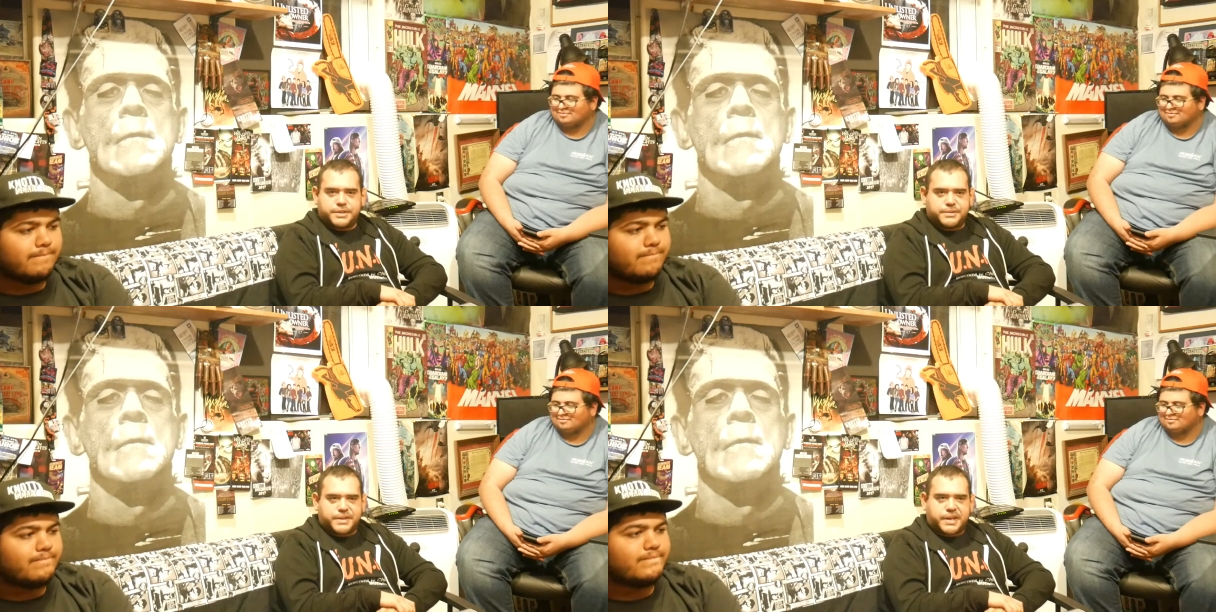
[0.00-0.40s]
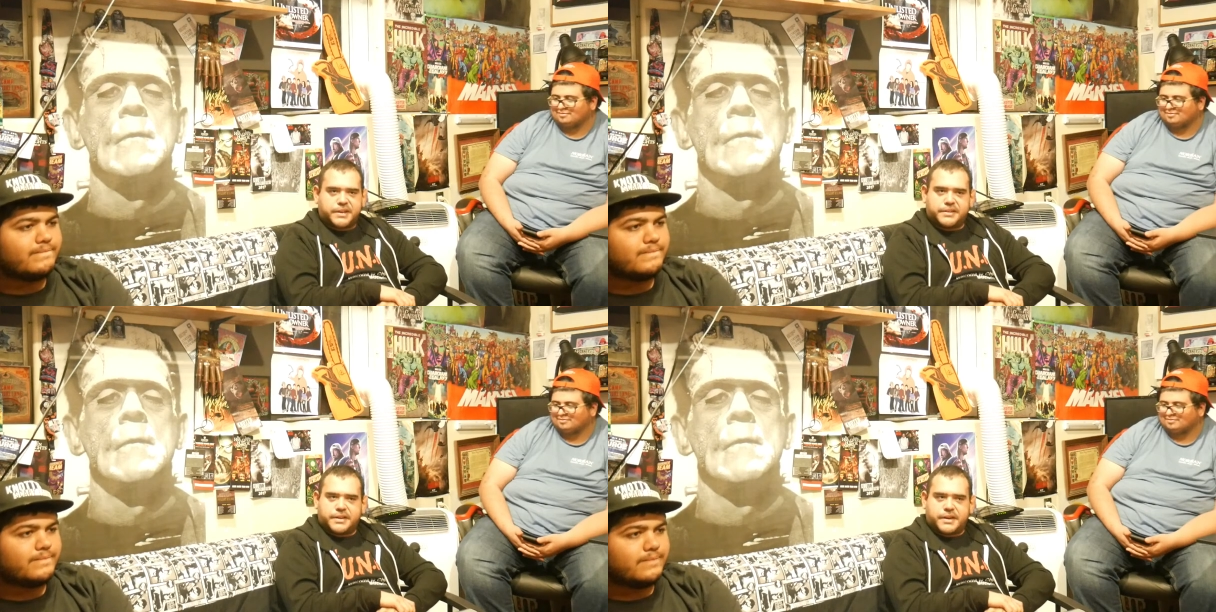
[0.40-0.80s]
Speaker 1: and do
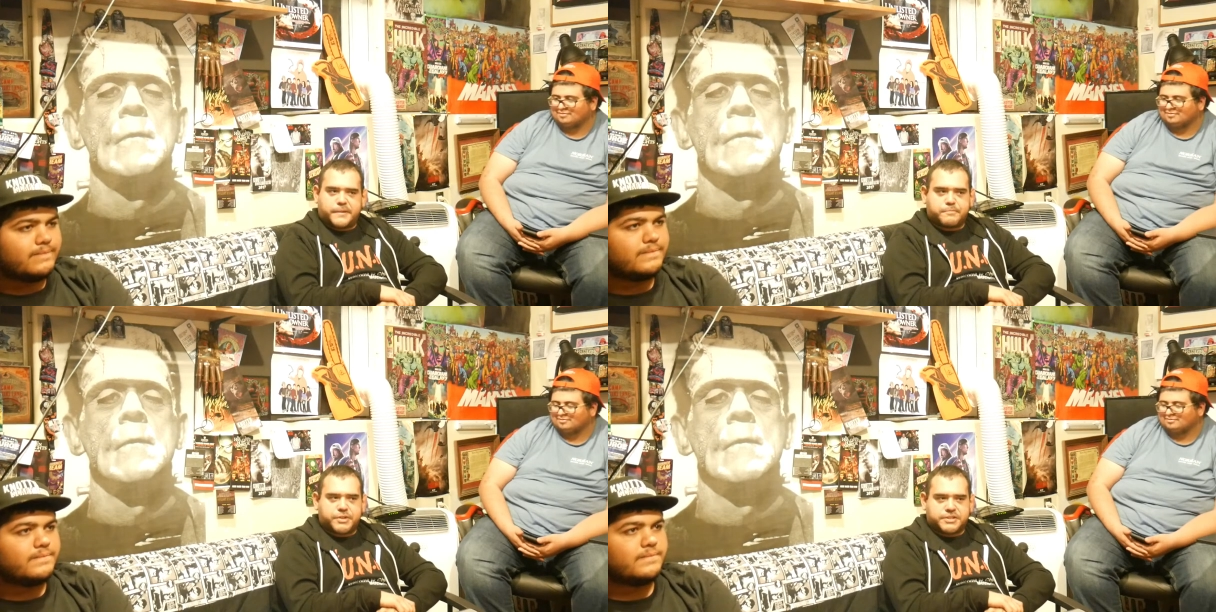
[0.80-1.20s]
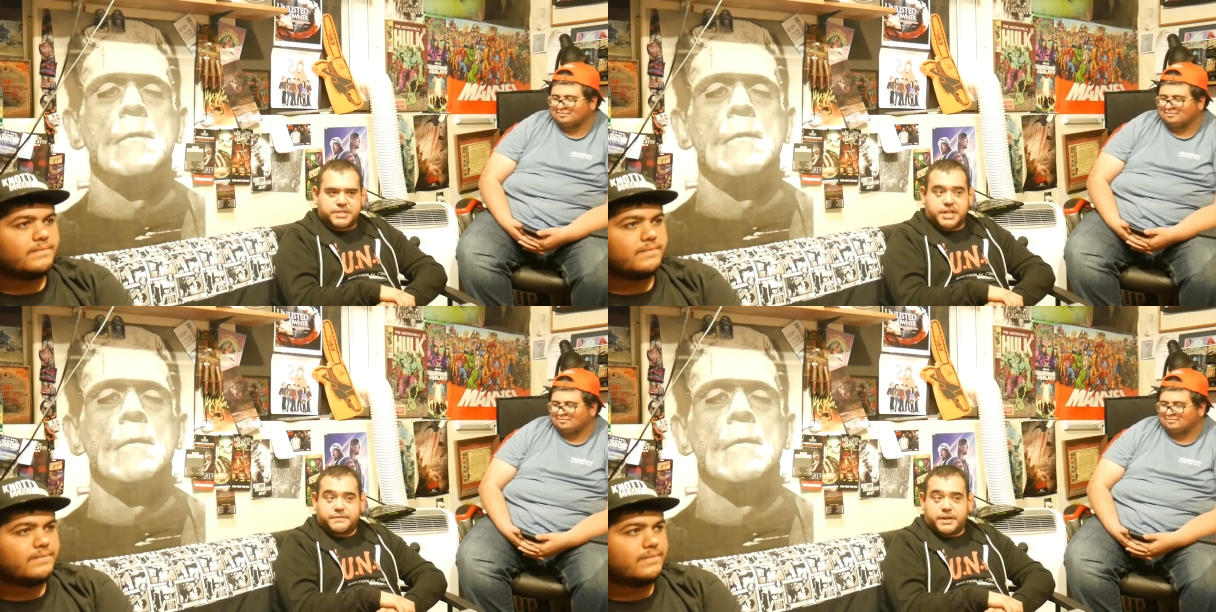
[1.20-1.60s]
that. Um, there's a
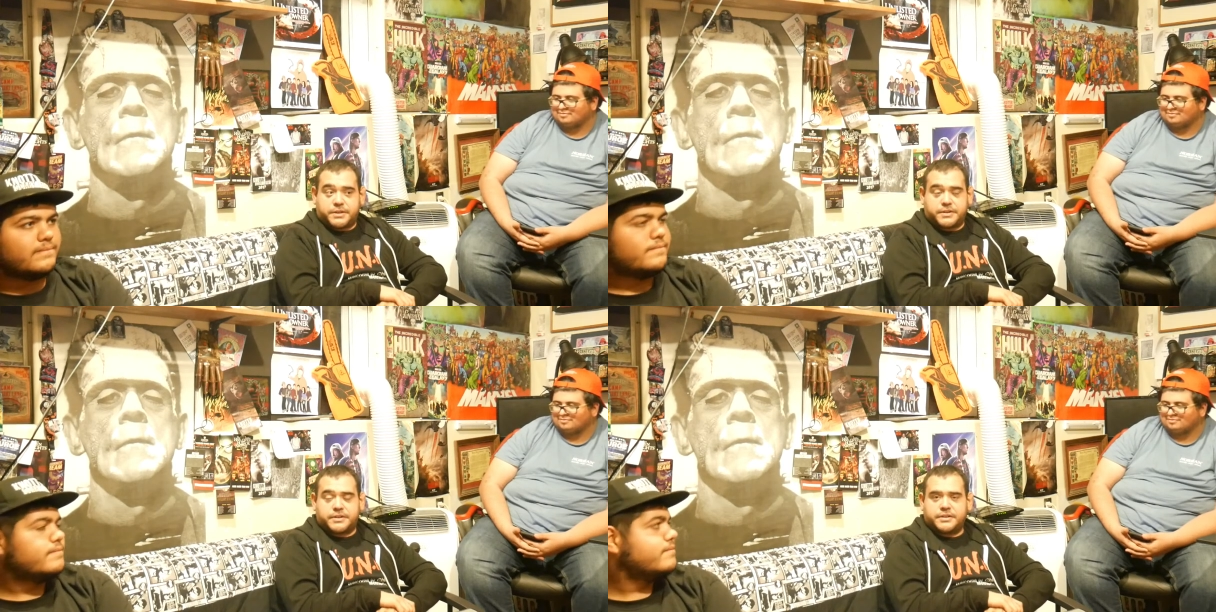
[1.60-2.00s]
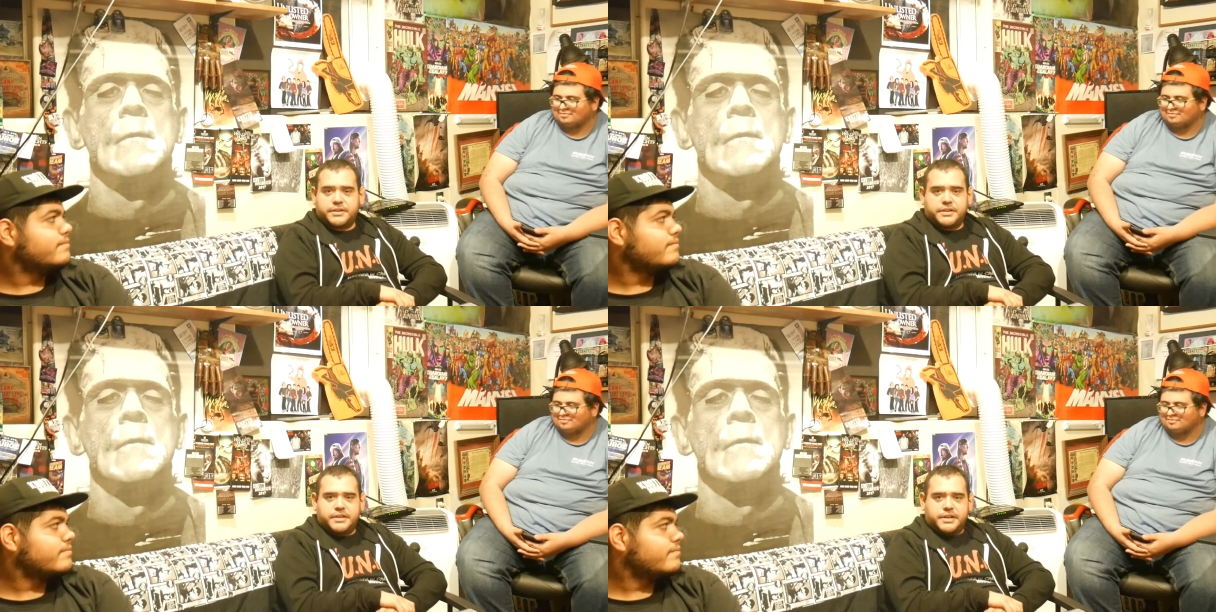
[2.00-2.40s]
lot of other
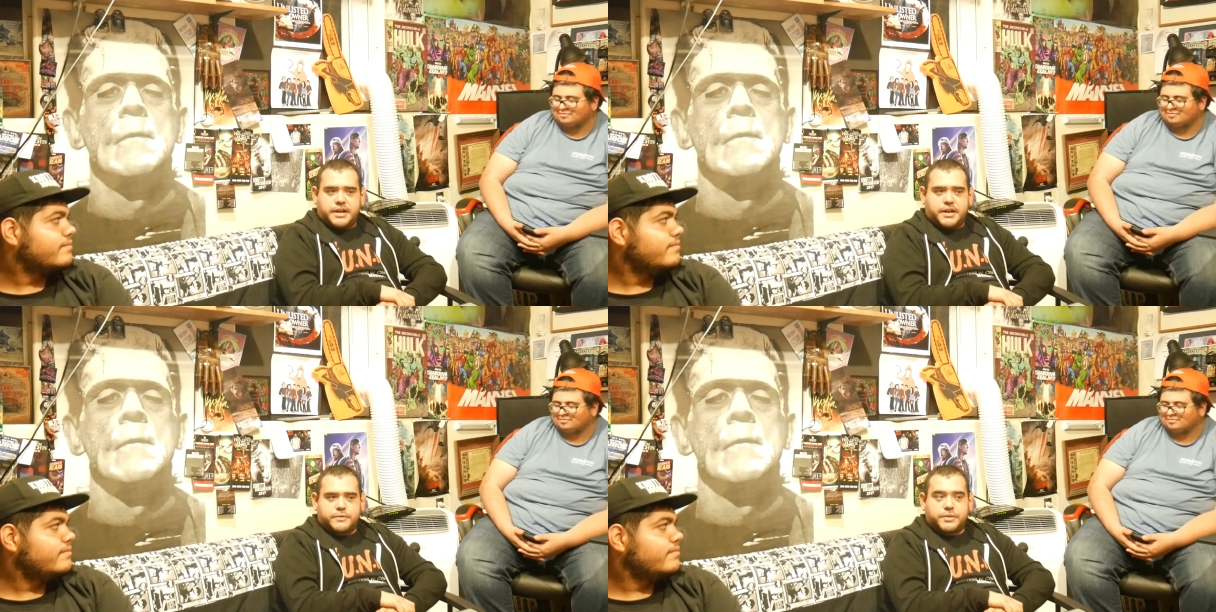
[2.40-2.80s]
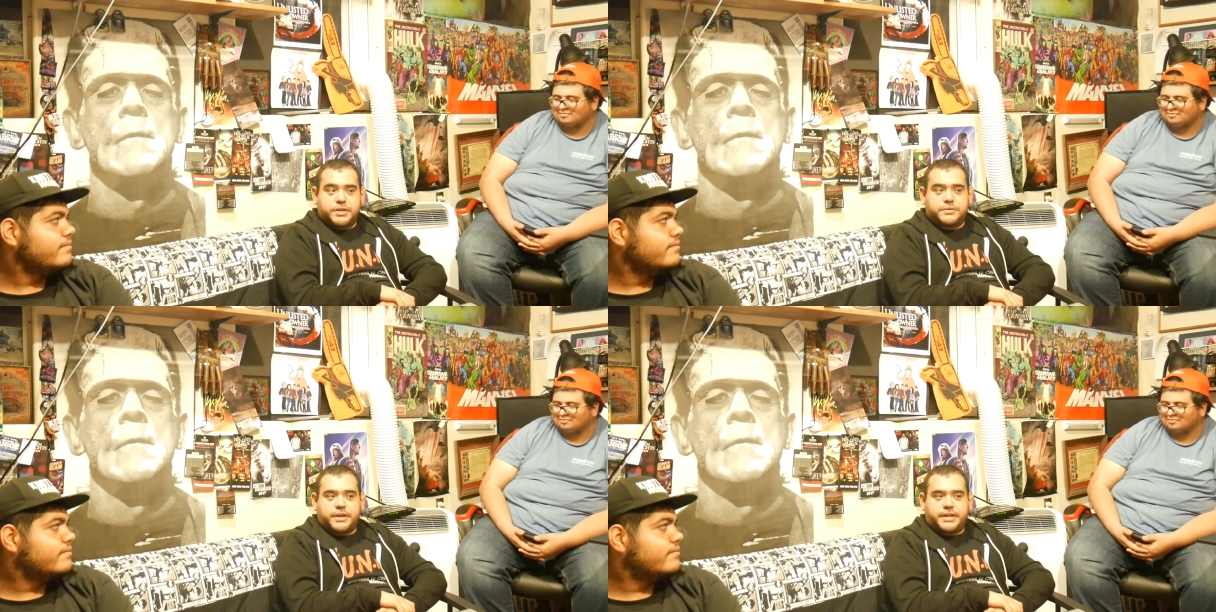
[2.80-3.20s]
uh,
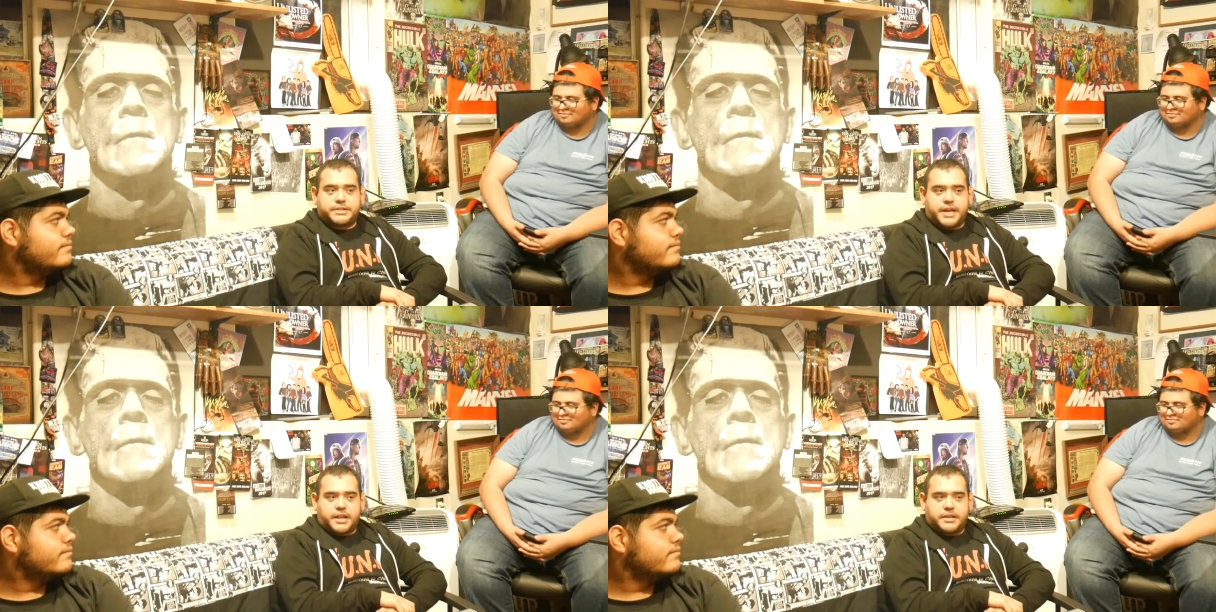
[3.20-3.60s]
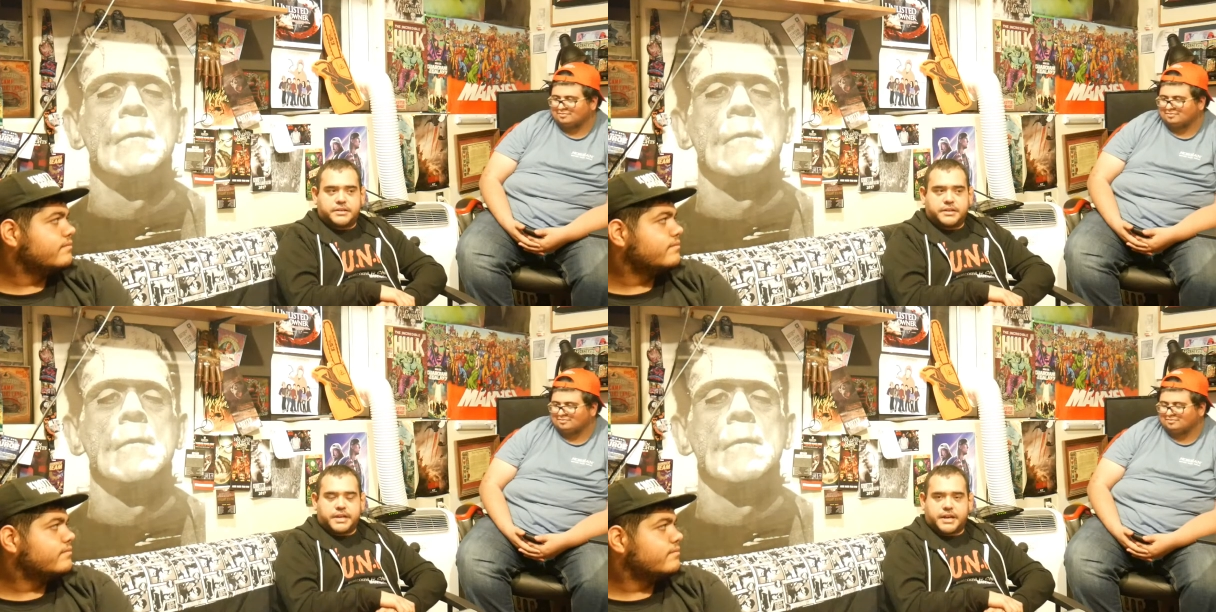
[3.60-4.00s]
really great talent
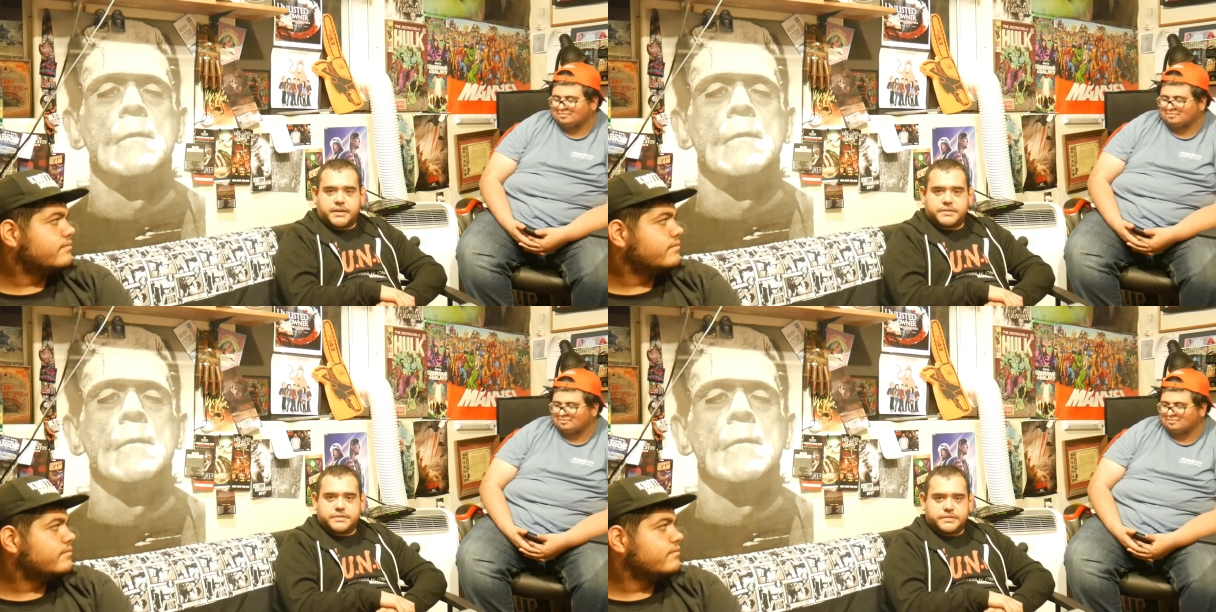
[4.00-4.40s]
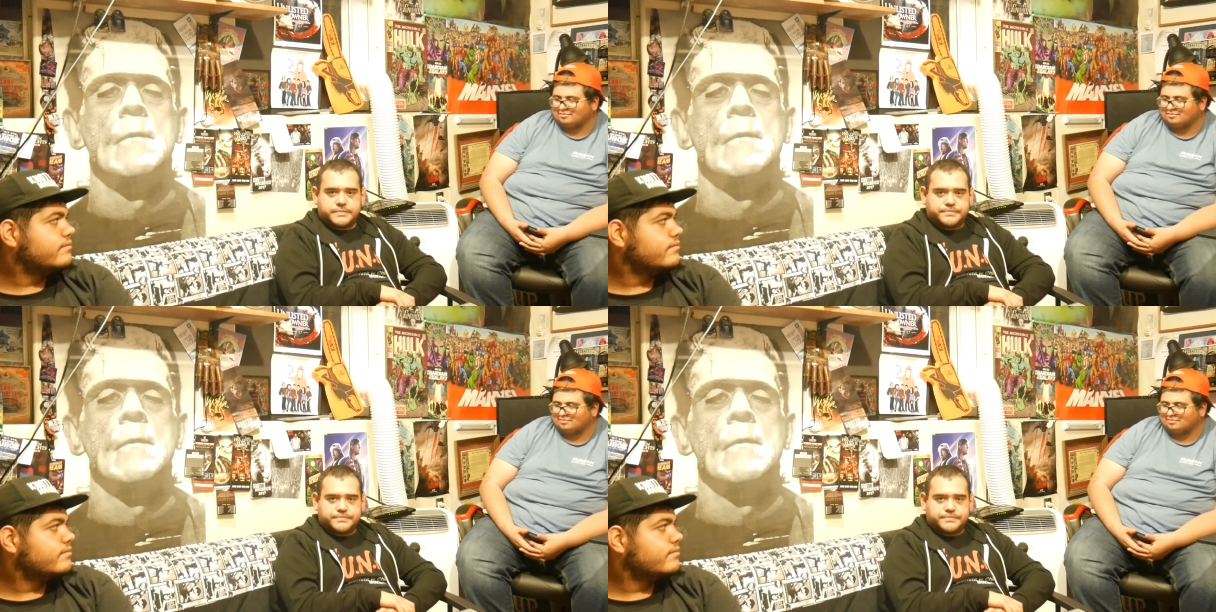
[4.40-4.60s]
accounts